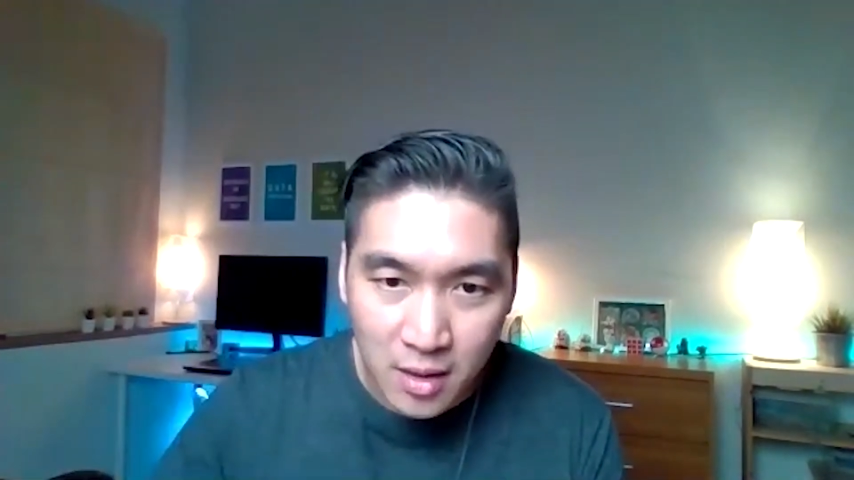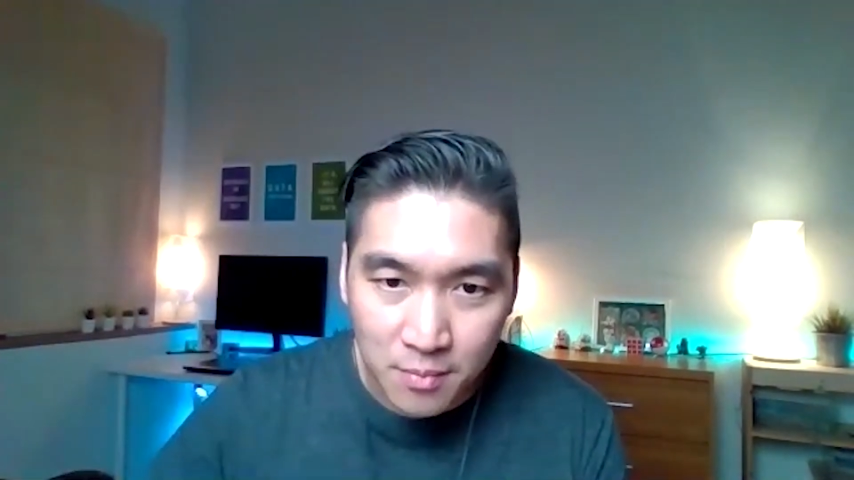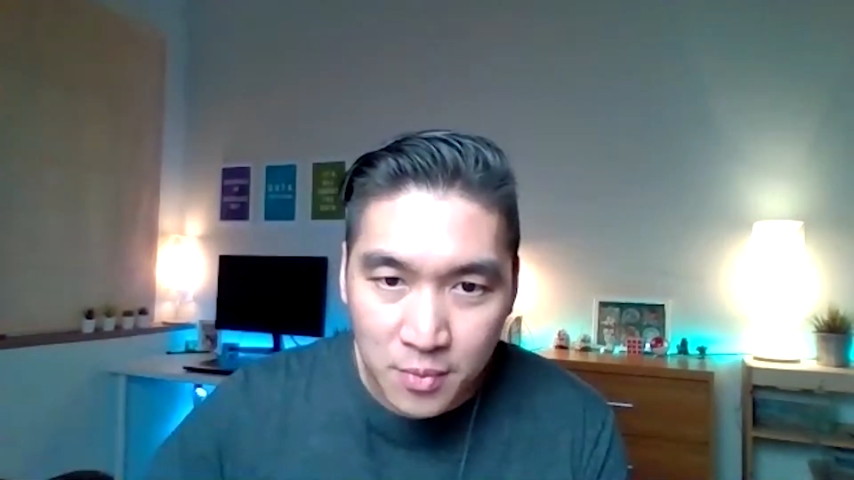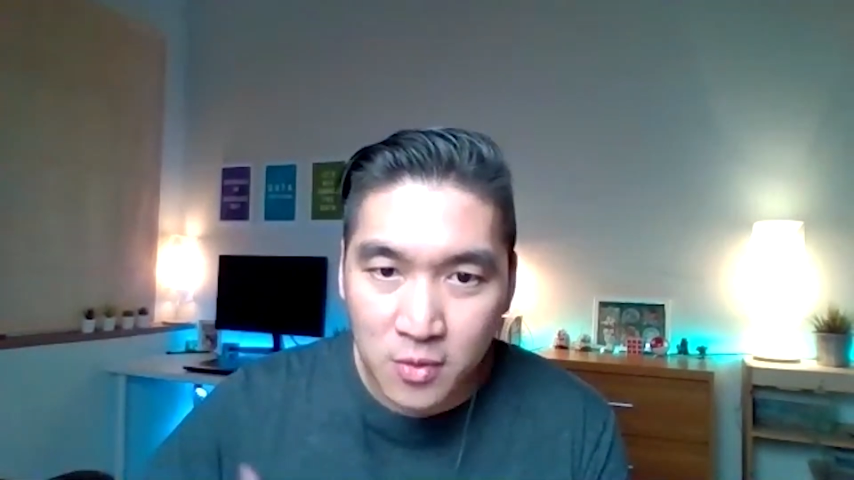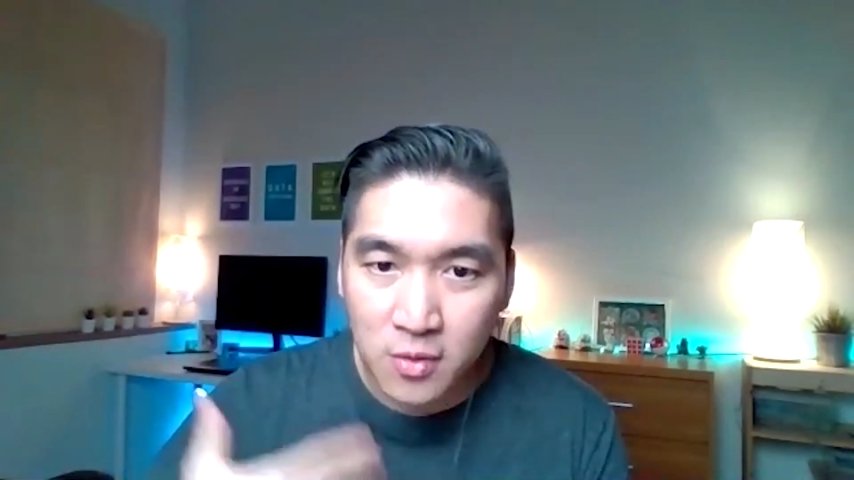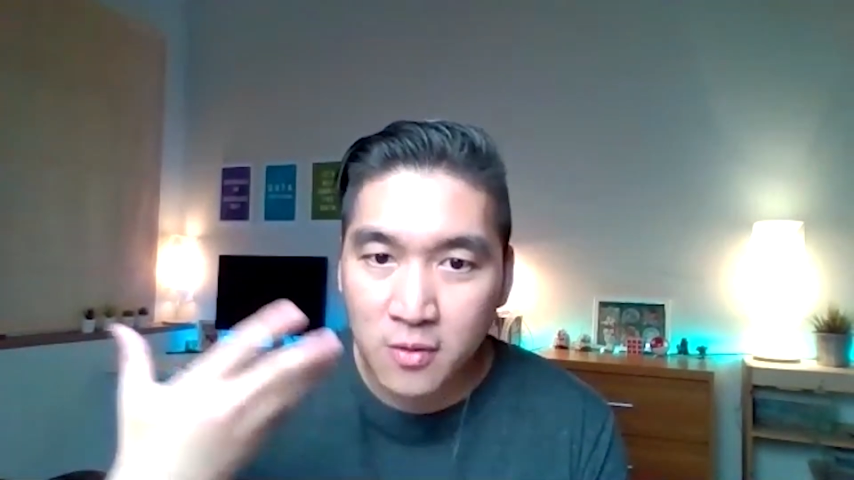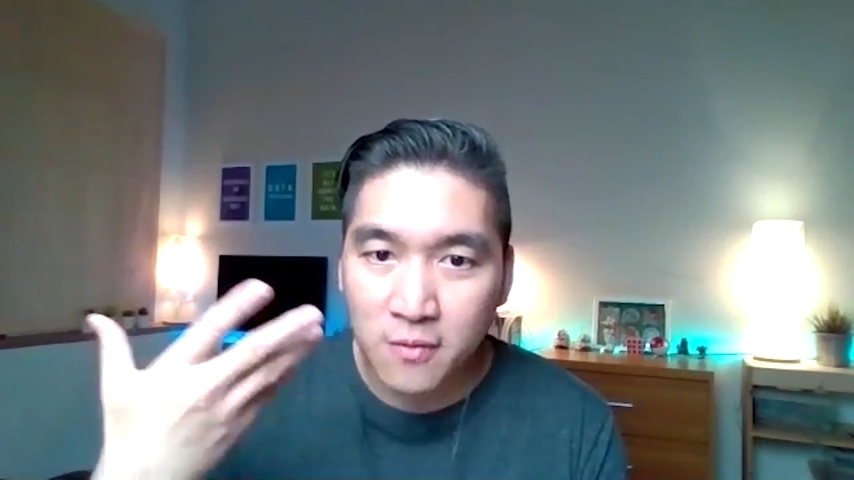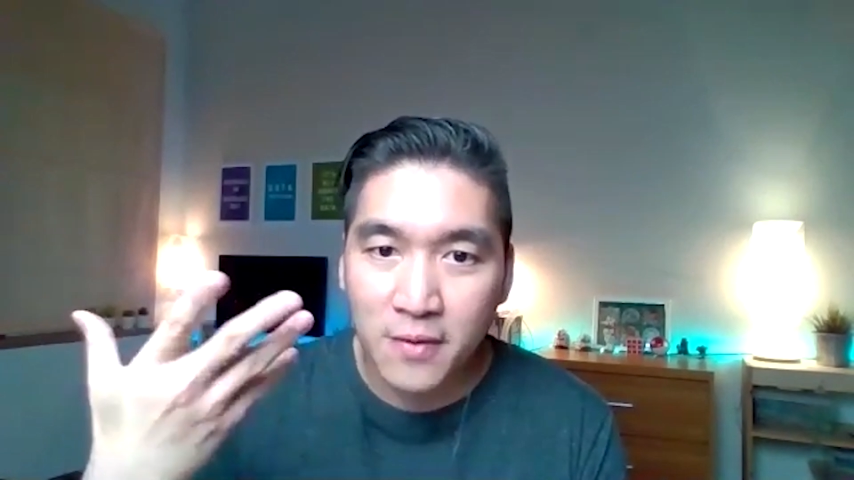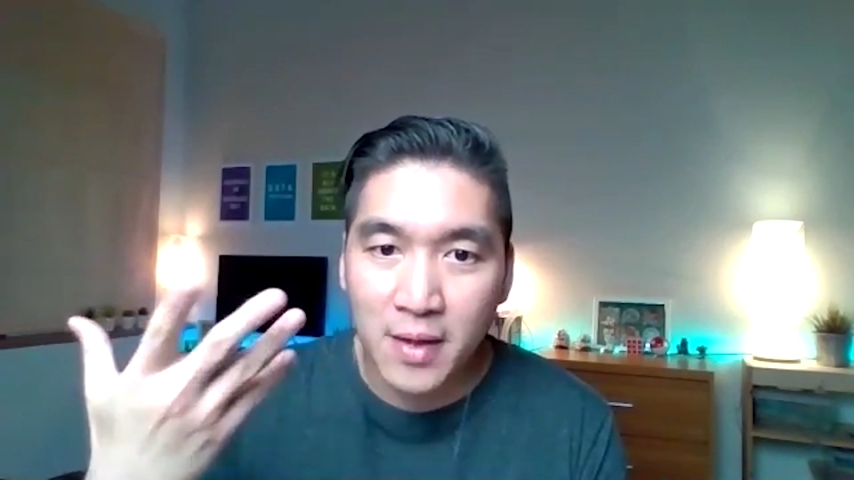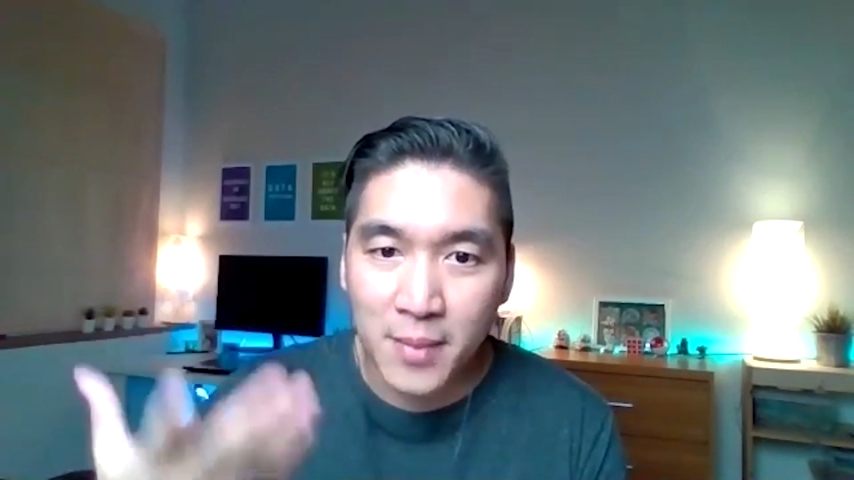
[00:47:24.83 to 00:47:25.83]

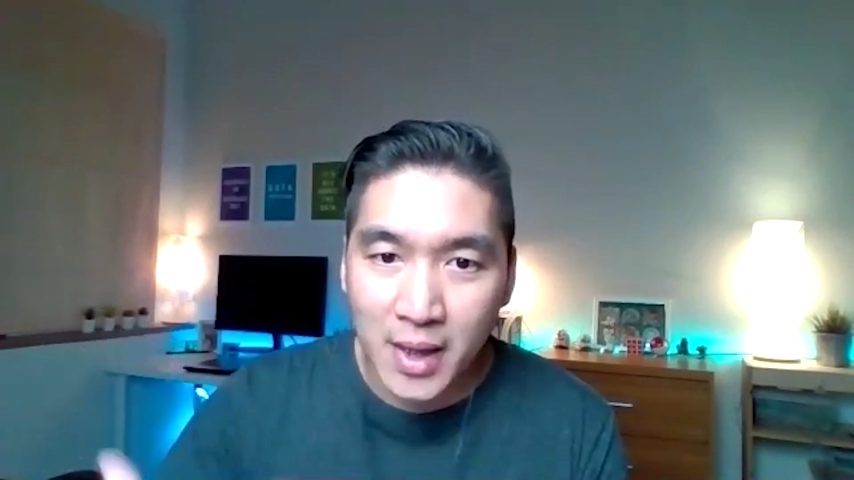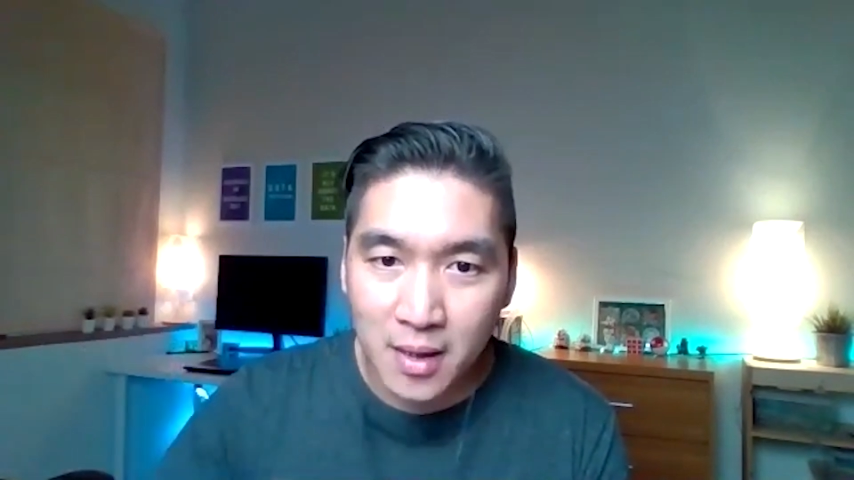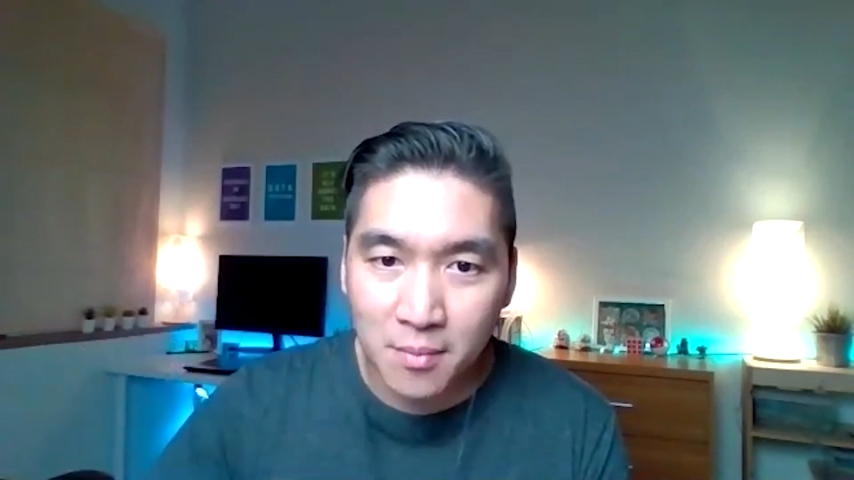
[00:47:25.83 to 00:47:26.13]
improve and make